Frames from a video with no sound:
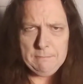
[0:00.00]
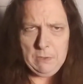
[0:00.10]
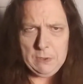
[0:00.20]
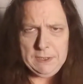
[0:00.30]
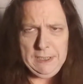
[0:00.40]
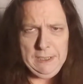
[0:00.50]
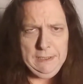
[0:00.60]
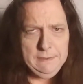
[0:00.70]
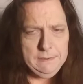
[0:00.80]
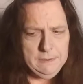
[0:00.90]

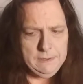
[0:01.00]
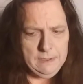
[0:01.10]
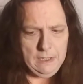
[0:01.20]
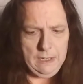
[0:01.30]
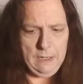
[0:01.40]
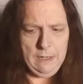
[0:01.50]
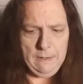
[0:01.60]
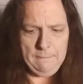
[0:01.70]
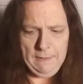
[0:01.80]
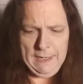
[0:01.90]
Markey,
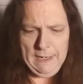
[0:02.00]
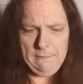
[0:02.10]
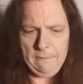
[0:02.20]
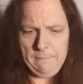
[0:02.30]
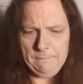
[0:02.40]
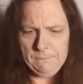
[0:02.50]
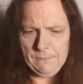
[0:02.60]
uh, Har